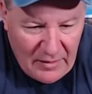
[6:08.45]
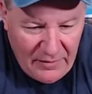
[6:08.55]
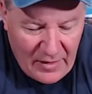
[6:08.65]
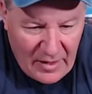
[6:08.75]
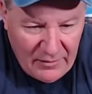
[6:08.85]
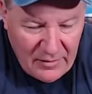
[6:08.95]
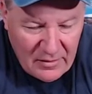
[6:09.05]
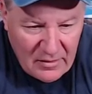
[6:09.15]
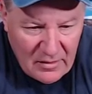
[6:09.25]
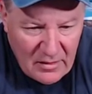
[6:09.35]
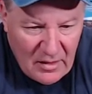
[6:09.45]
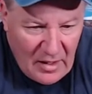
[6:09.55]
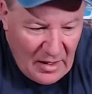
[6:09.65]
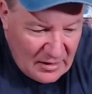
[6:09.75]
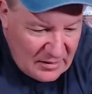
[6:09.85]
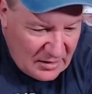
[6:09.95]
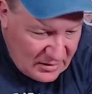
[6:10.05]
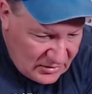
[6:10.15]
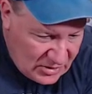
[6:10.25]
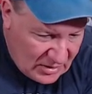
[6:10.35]
five. I head to the
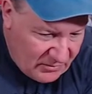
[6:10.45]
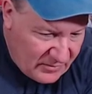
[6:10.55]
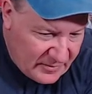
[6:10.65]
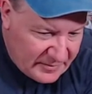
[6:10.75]
gym.